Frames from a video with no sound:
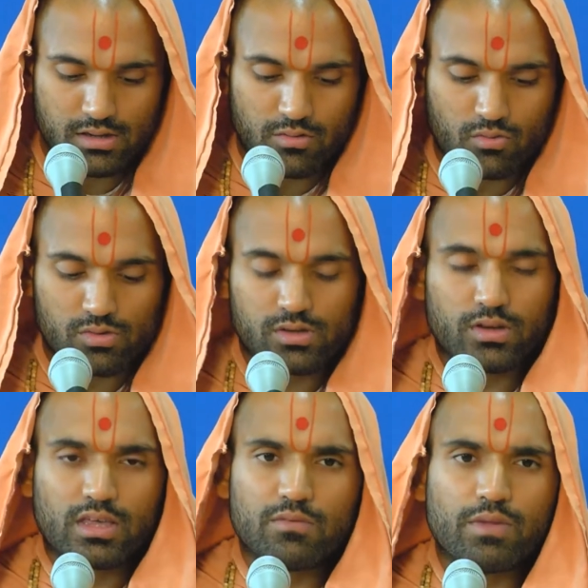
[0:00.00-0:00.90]
wa-
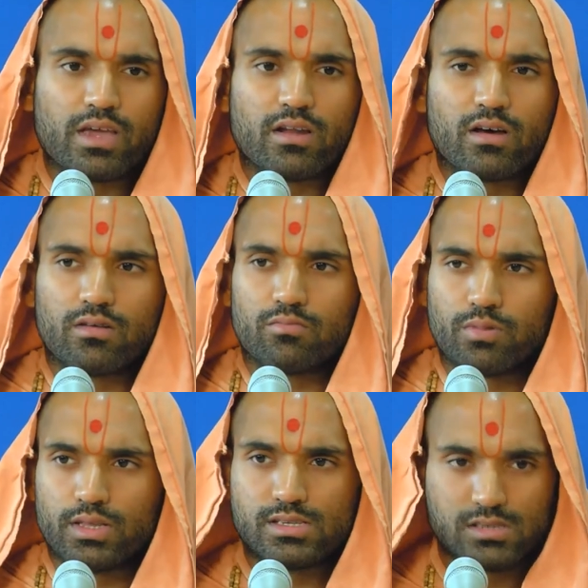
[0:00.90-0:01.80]
he made a
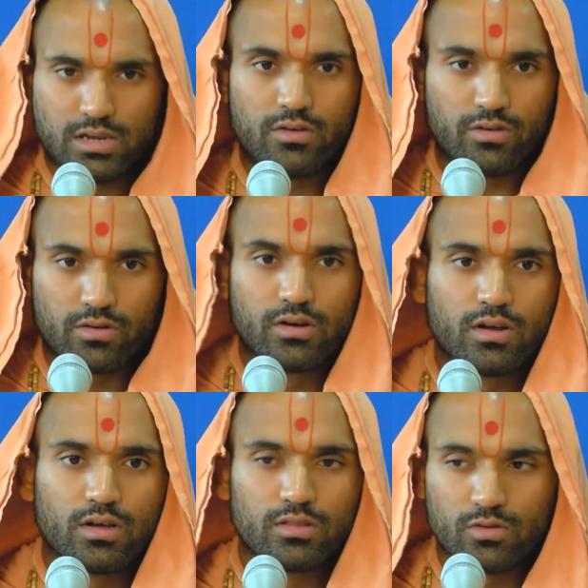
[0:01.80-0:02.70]
place near
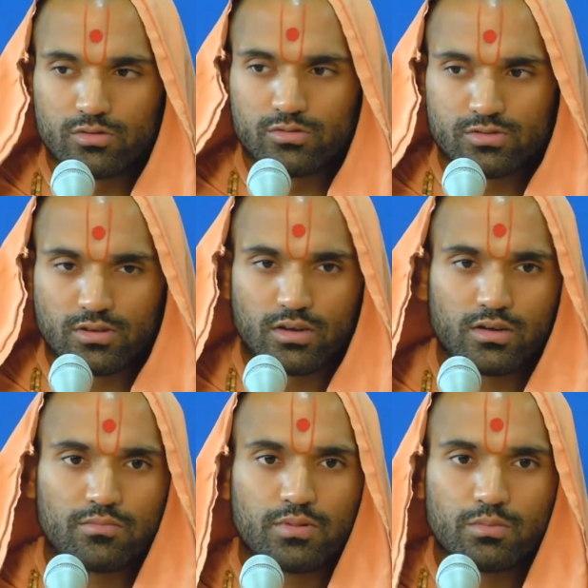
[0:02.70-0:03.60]
those uh,
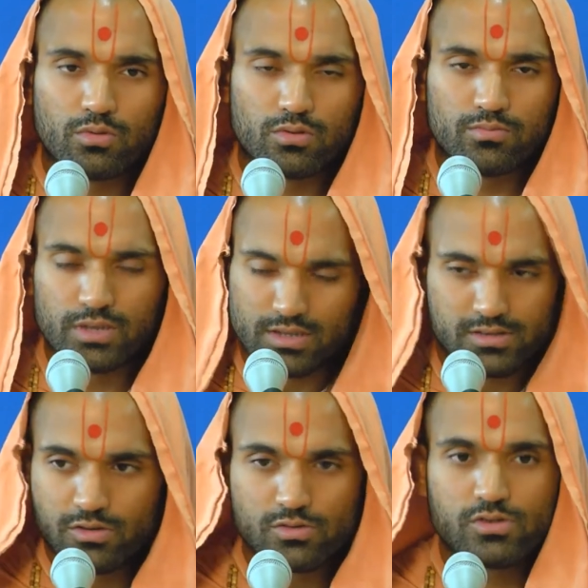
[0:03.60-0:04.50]
people because
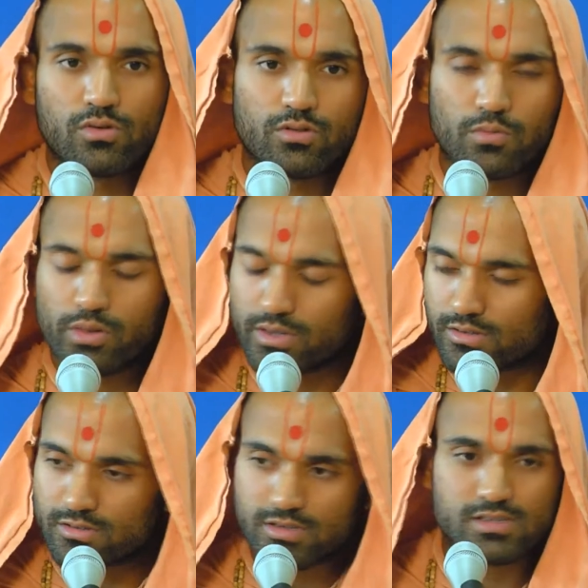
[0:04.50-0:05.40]
there was no other
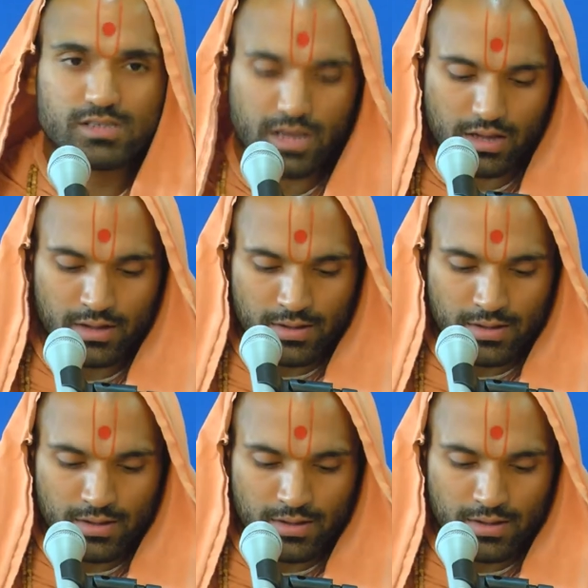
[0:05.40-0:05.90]
place to stay.